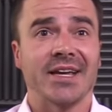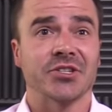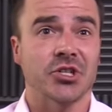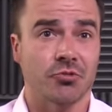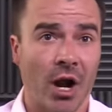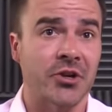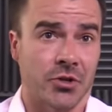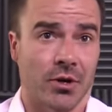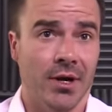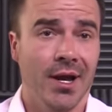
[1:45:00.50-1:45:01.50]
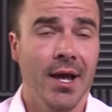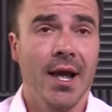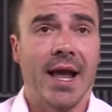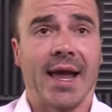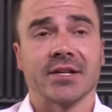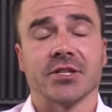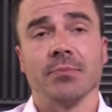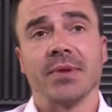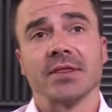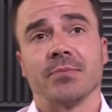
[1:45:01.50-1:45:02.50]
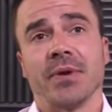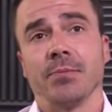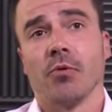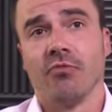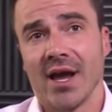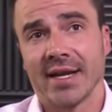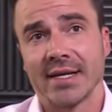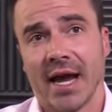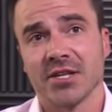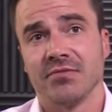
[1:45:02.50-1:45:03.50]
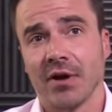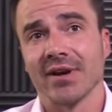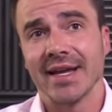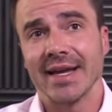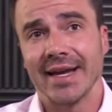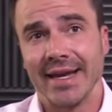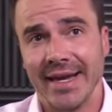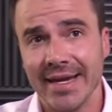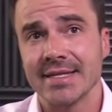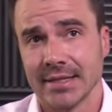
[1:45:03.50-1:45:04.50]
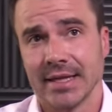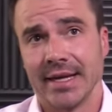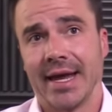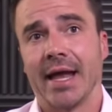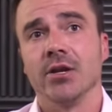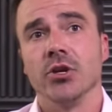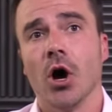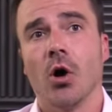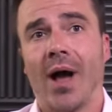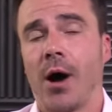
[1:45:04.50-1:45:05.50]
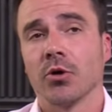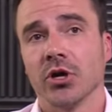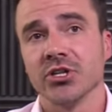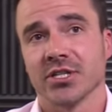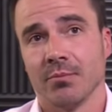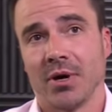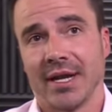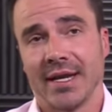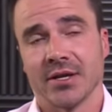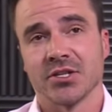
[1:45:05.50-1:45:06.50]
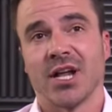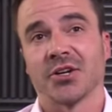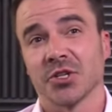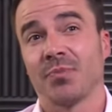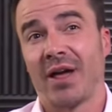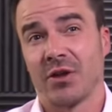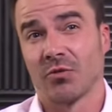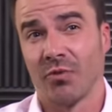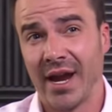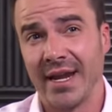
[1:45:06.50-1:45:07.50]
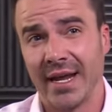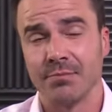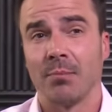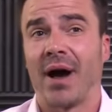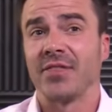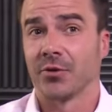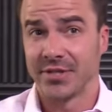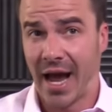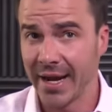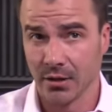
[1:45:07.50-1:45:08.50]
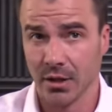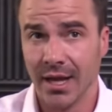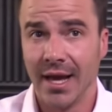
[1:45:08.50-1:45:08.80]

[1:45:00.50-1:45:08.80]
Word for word: is structure and something that people recognize very easily and know how good somebody is, not just by their rating, but by their title.